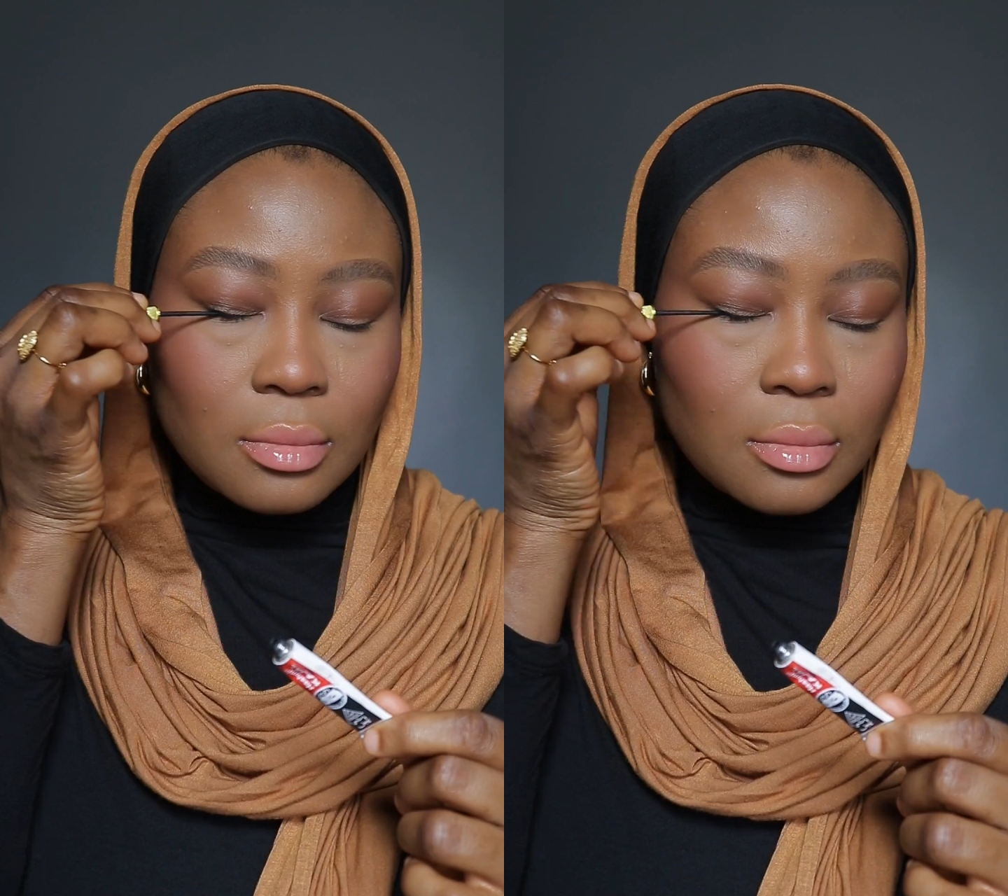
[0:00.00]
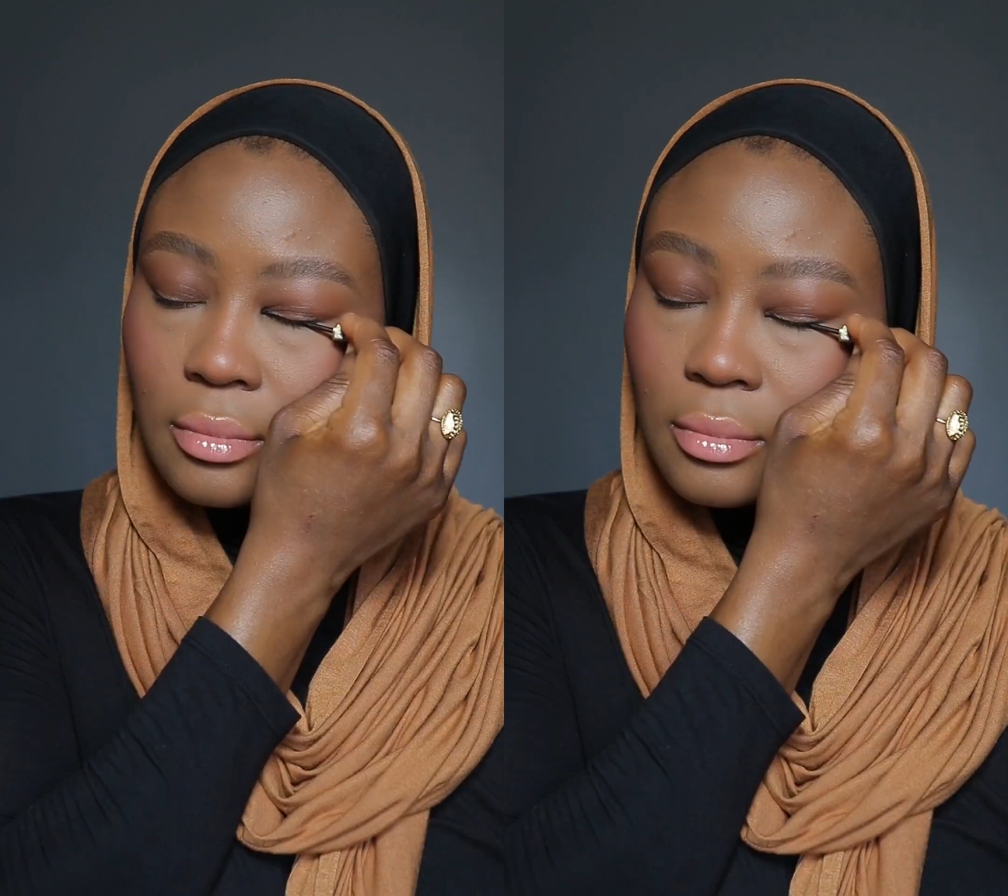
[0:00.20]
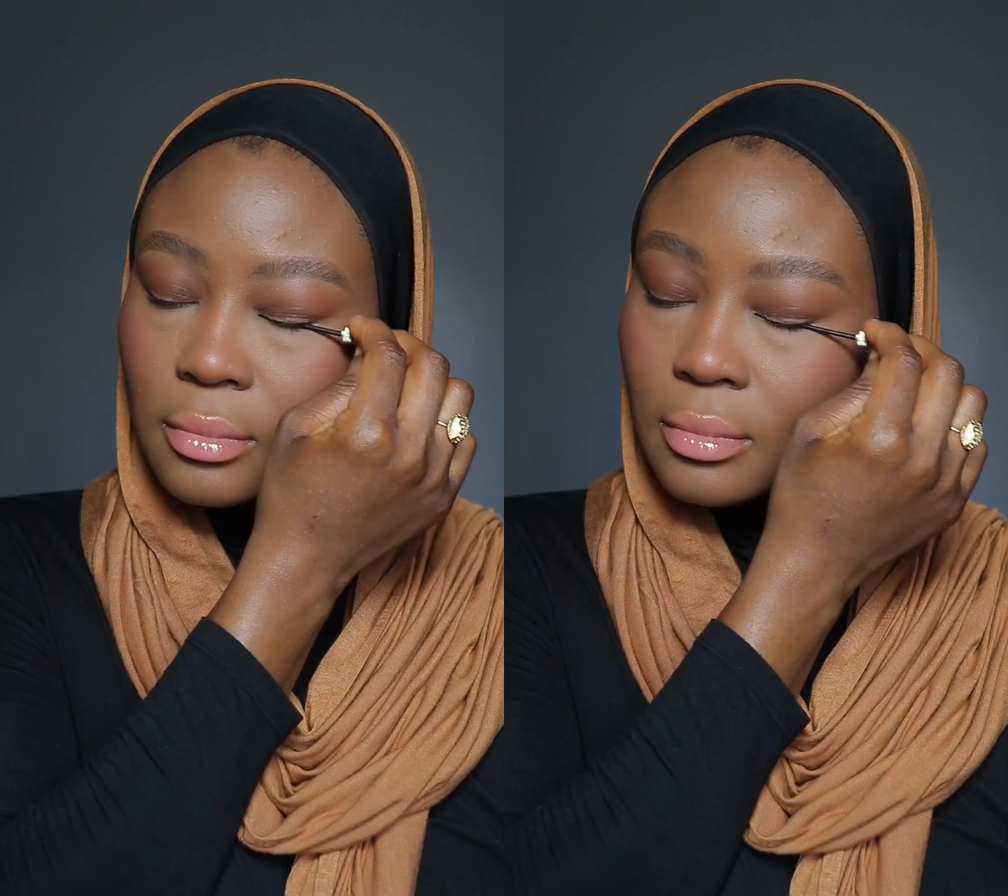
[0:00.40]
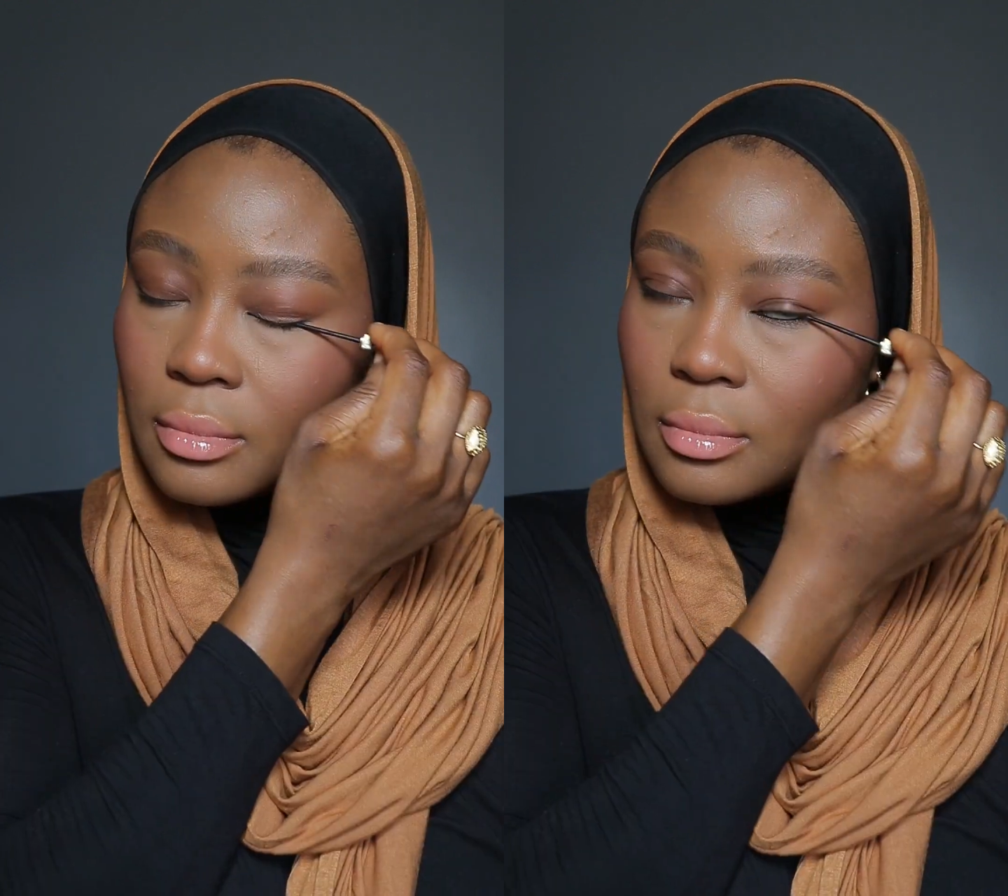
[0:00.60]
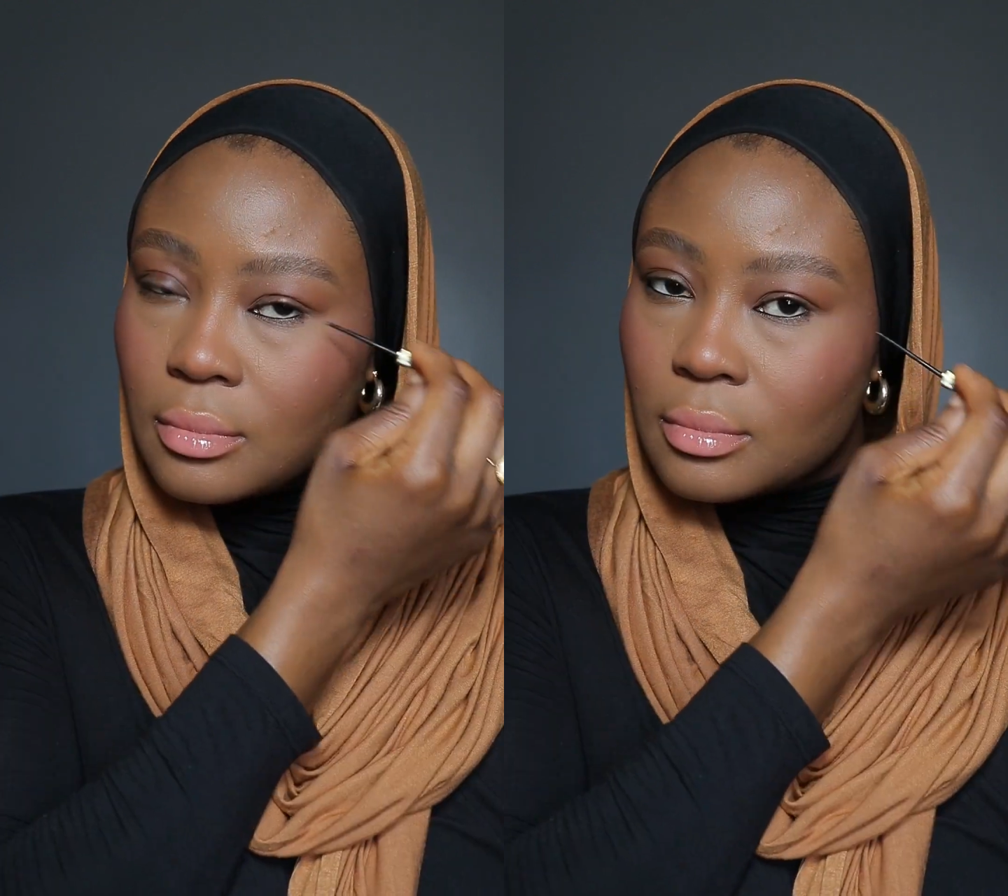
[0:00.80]
that
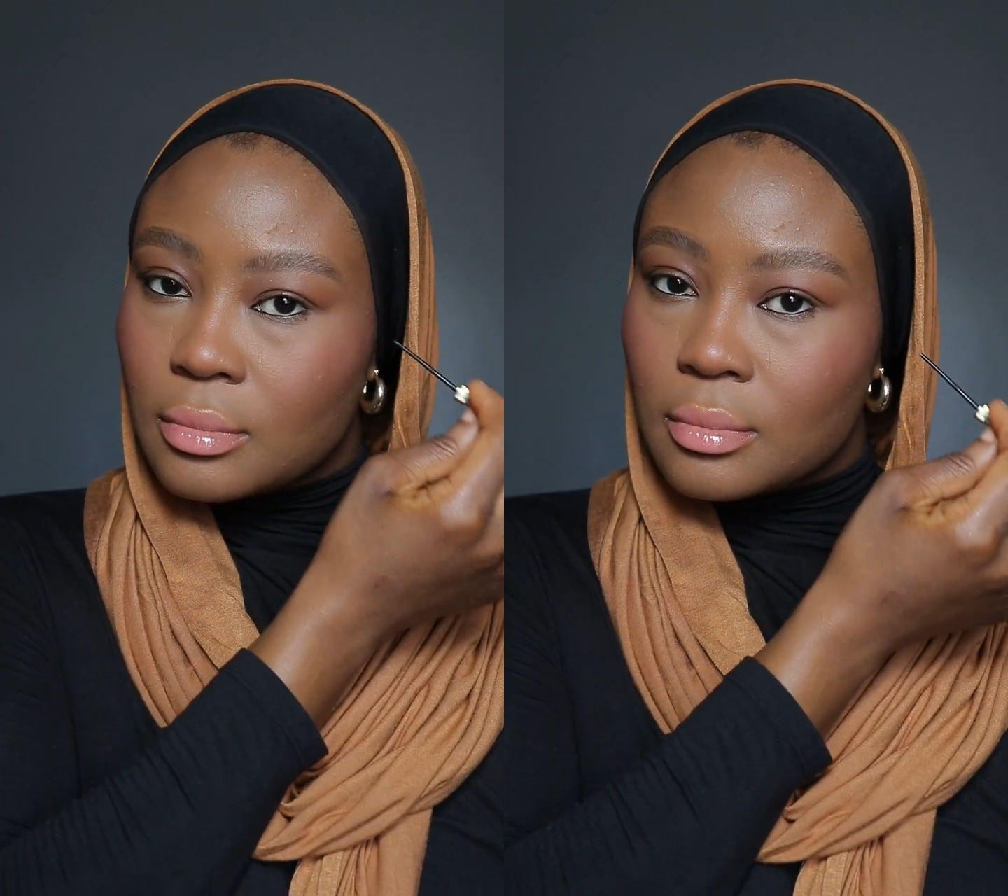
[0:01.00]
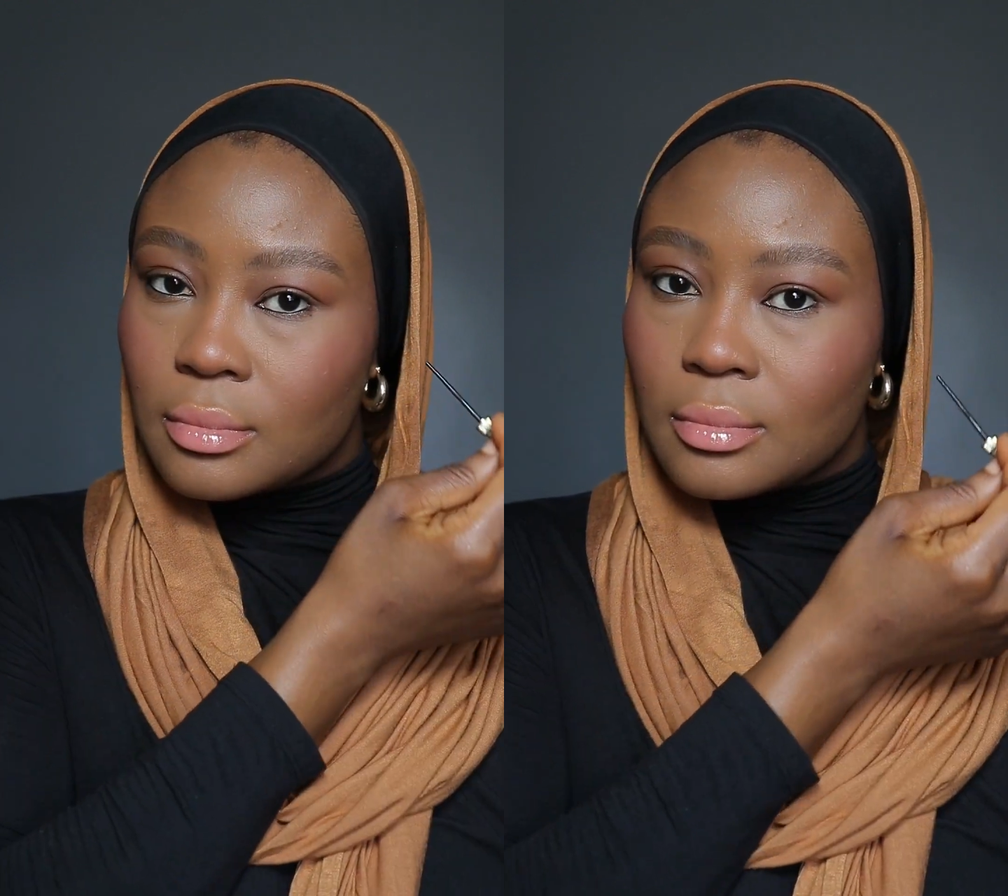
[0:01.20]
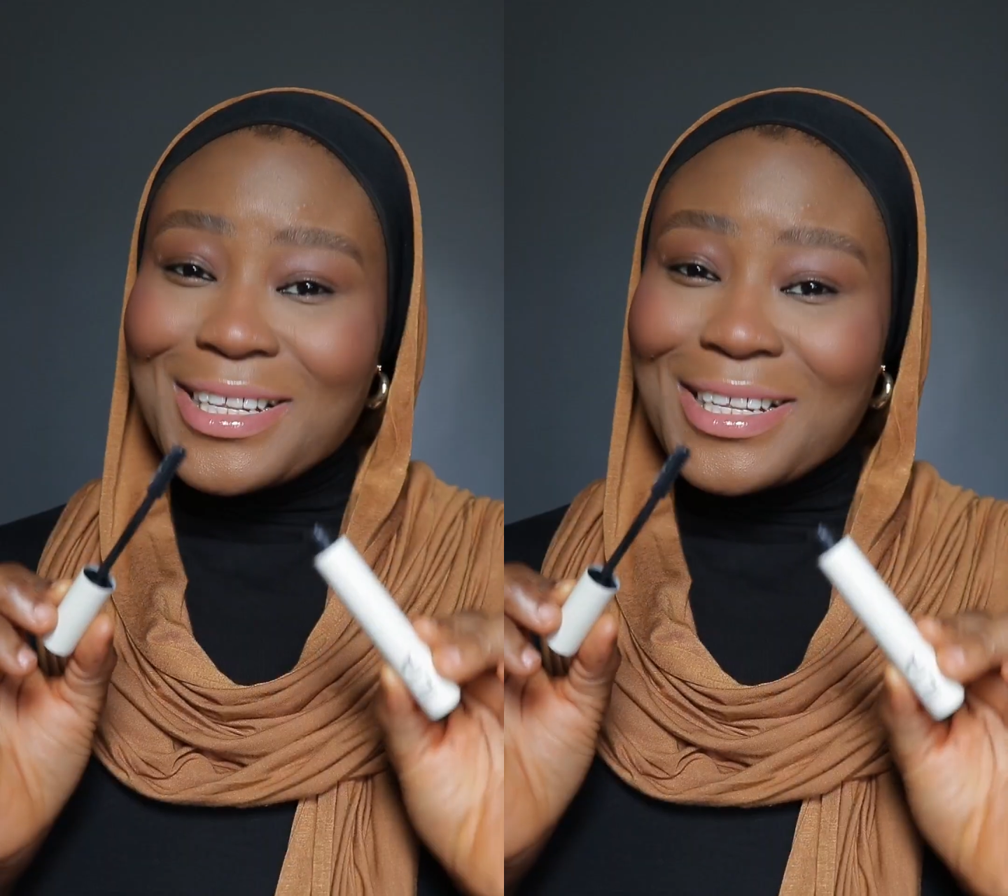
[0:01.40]
eye-popping effect.